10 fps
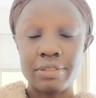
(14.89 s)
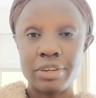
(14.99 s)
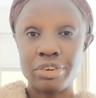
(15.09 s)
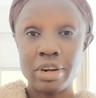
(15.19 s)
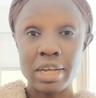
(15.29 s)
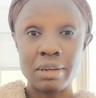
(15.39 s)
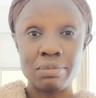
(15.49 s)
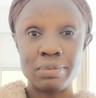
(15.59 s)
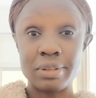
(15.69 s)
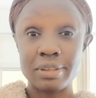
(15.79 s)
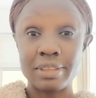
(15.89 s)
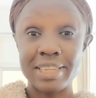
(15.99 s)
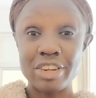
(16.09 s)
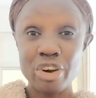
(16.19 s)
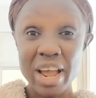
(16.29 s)
the tribes
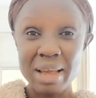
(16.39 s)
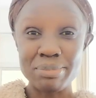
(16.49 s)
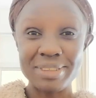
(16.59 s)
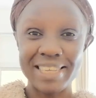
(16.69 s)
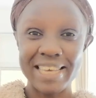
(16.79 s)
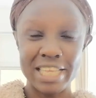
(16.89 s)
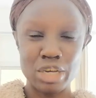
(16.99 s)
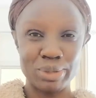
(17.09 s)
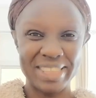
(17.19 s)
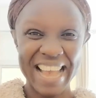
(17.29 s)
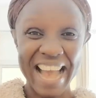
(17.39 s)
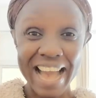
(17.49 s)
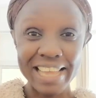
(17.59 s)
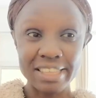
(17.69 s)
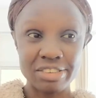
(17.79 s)
in Kenya with the
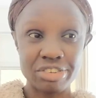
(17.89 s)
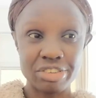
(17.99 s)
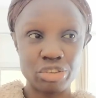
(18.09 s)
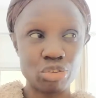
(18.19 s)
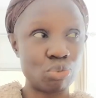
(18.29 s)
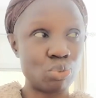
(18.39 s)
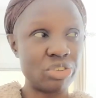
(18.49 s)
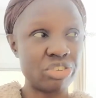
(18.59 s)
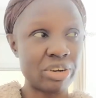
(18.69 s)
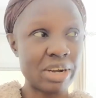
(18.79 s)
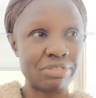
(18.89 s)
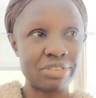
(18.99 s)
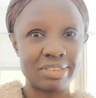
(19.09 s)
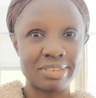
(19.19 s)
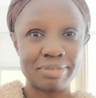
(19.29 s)
highest rate of
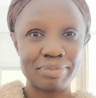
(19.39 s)
witchcraft.